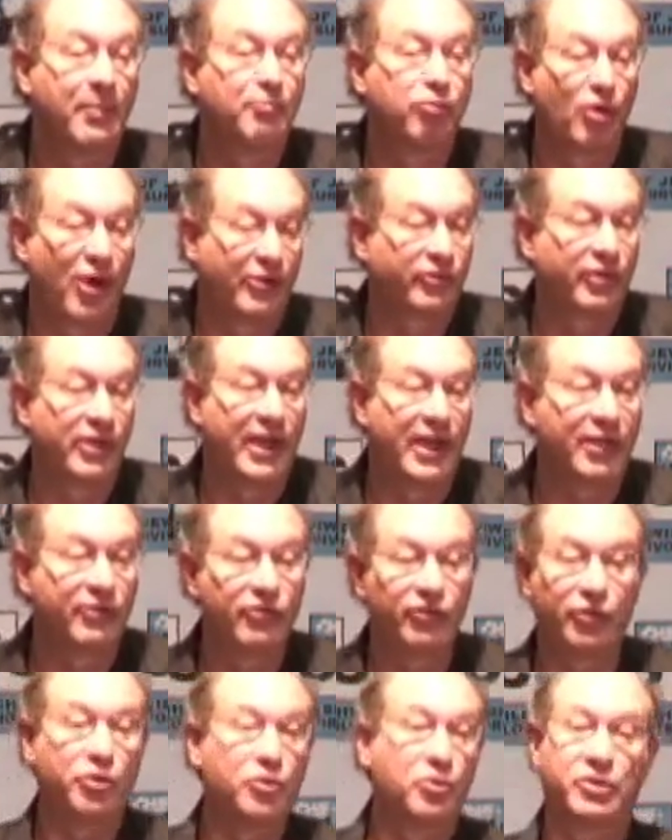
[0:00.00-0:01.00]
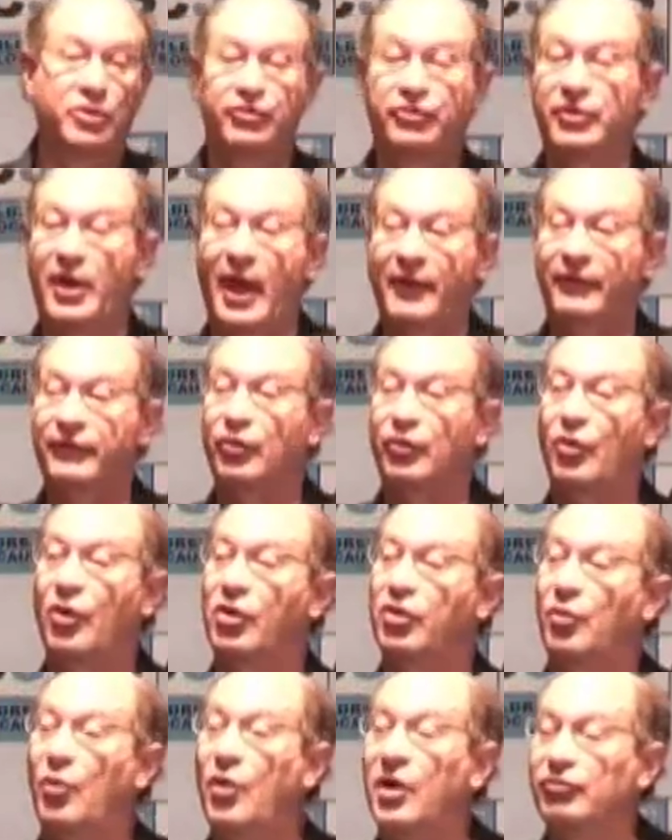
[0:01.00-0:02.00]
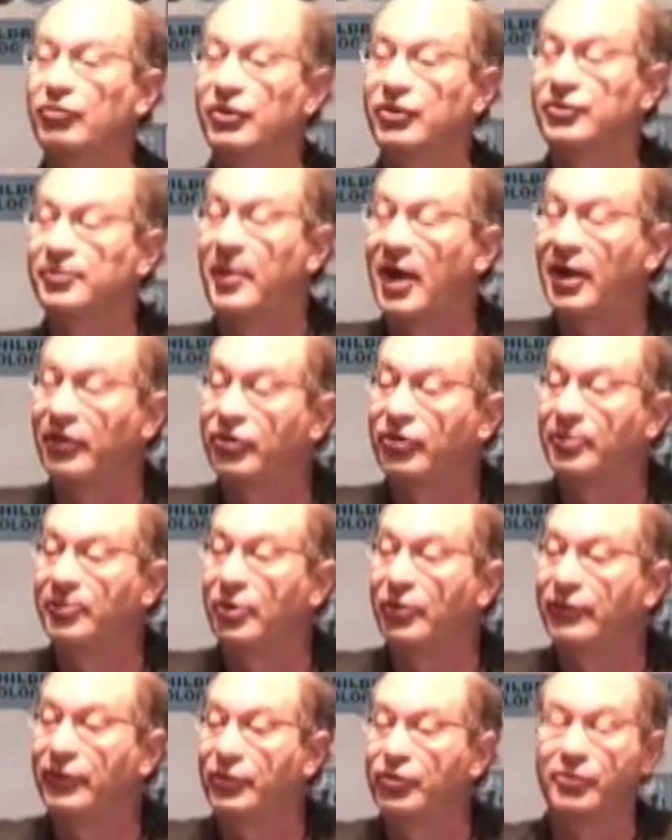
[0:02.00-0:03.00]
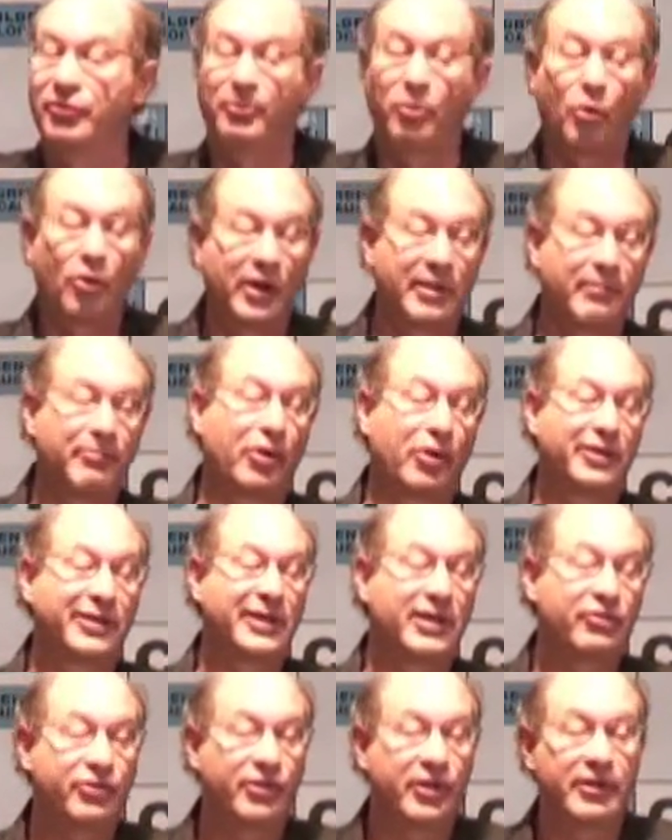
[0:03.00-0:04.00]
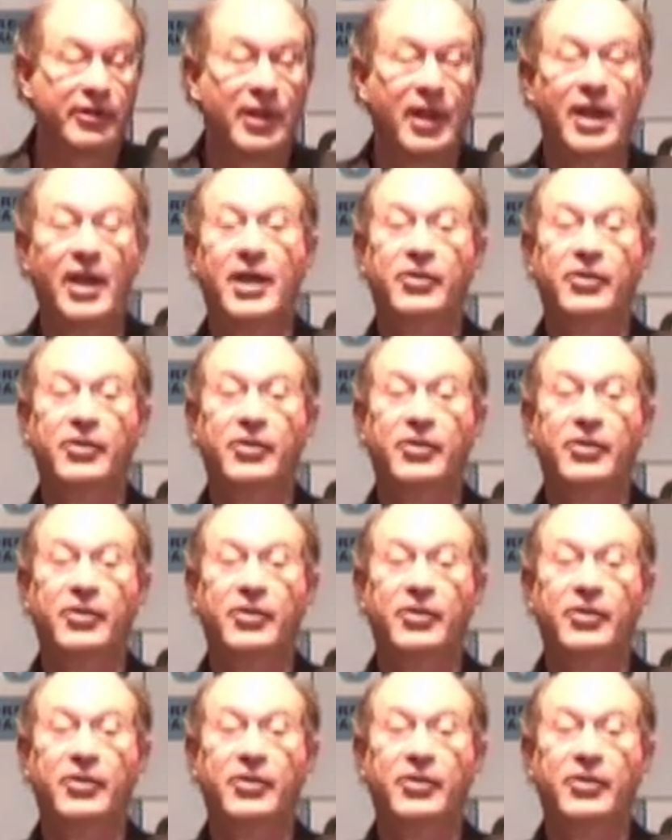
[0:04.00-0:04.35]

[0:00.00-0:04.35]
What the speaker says: presidents who was, after all, the one responsible for supporting partition,